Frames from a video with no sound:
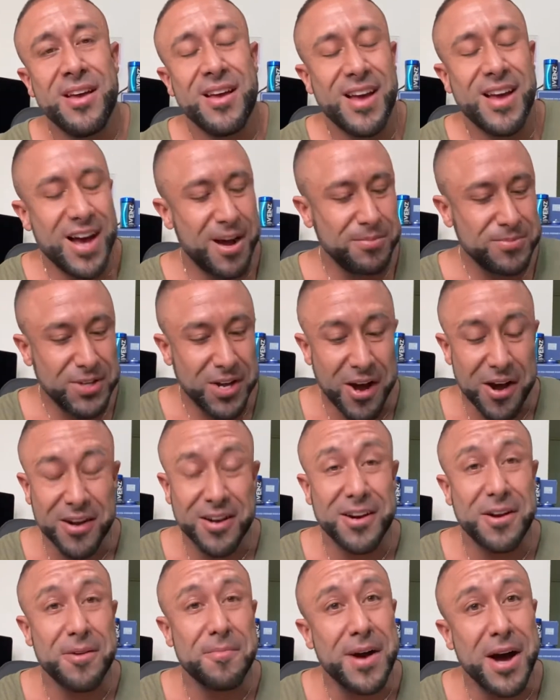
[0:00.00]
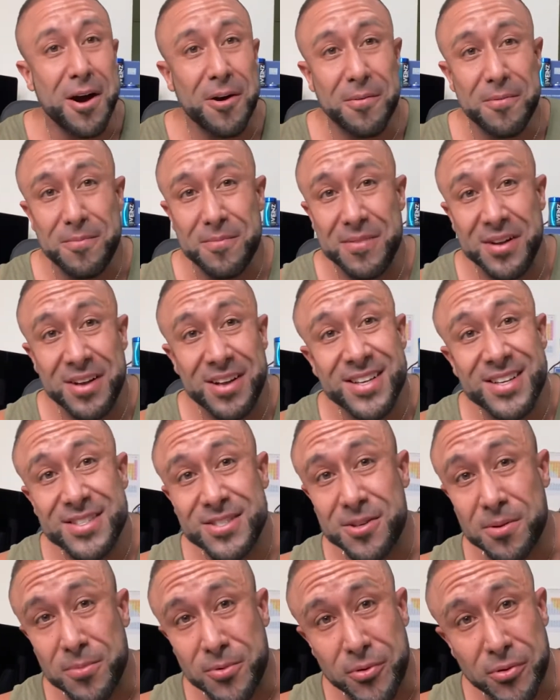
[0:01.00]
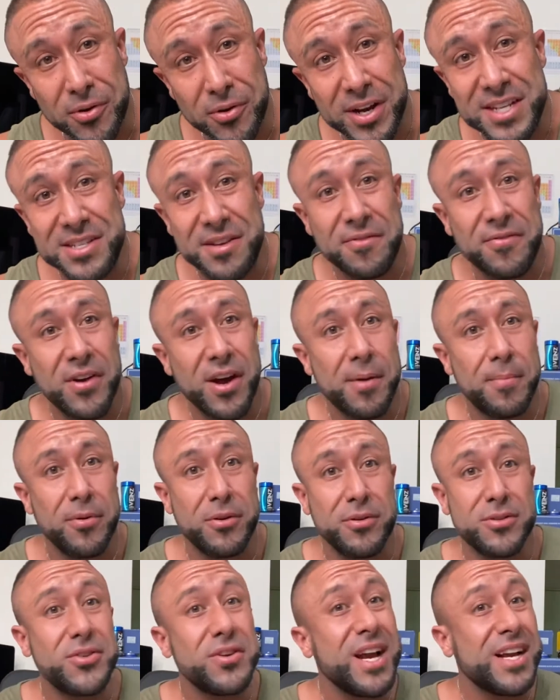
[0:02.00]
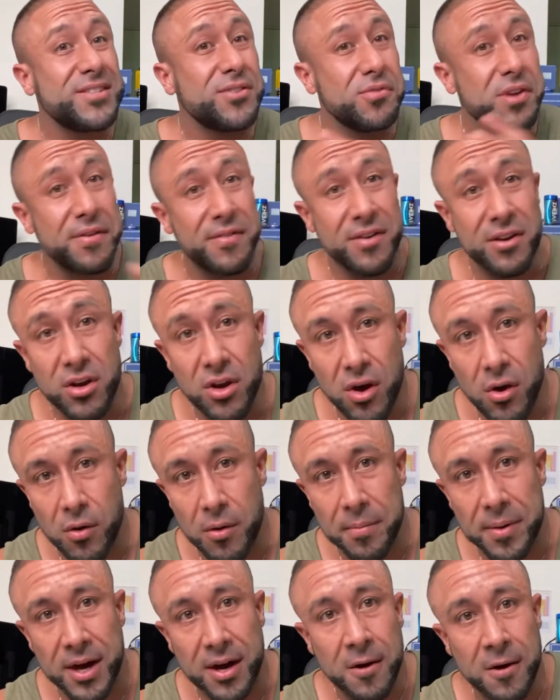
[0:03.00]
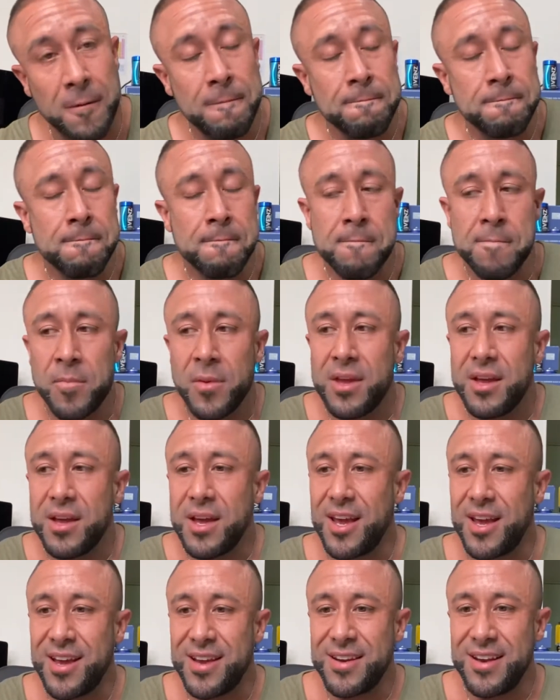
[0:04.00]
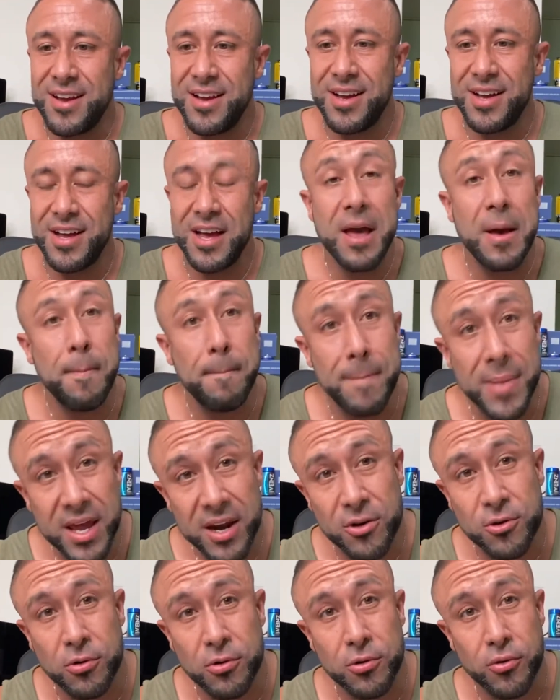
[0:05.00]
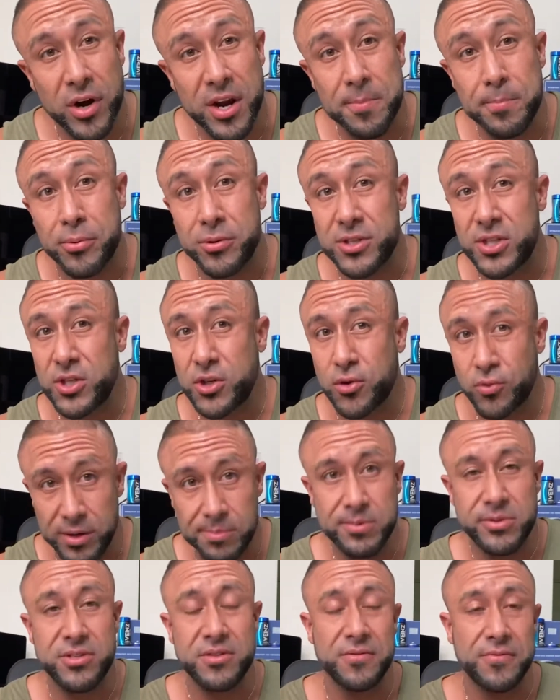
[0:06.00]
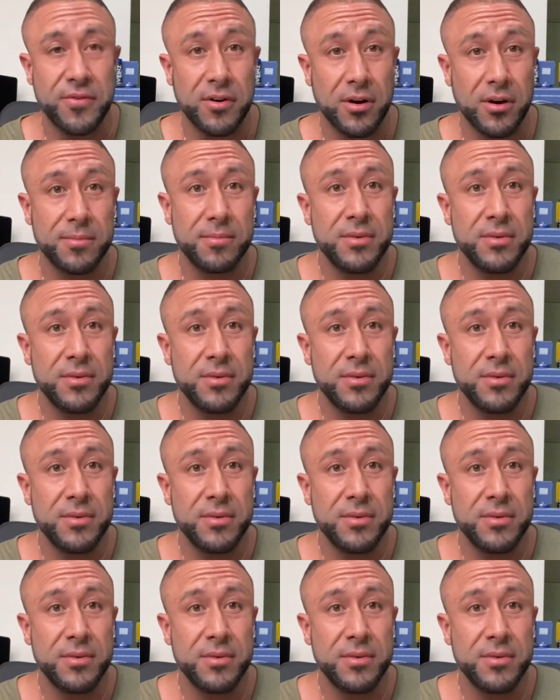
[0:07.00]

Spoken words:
I'm talking about some crazy fat burners you guys don't even know about, and medical grade prescription farm.